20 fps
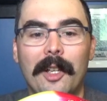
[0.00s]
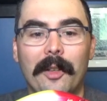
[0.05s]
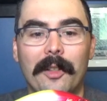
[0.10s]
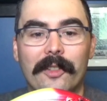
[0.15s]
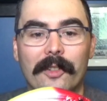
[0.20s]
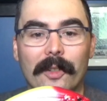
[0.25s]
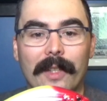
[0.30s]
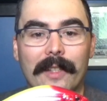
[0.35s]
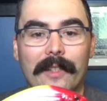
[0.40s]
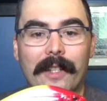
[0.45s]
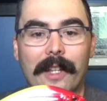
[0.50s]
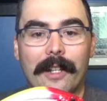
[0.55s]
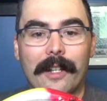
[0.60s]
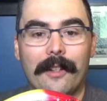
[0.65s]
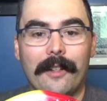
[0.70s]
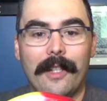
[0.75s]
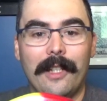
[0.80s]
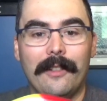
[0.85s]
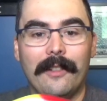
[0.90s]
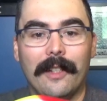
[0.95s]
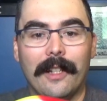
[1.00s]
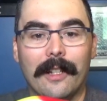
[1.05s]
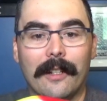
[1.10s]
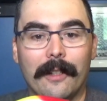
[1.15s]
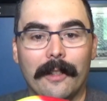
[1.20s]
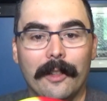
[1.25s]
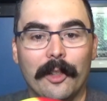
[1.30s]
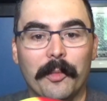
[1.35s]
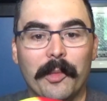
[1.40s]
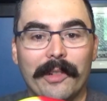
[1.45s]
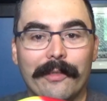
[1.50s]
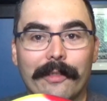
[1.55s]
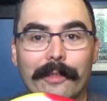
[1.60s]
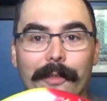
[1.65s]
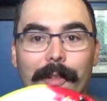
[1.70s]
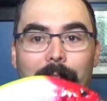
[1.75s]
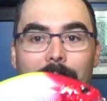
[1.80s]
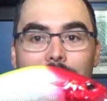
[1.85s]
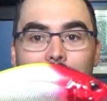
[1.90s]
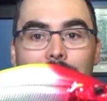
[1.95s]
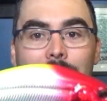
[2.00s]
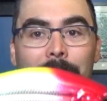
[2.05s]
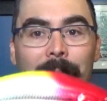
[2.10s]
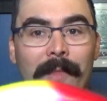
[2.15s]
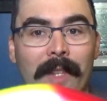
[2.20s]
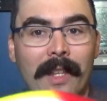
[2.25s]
So that's kind of neat to get a little bit of variety.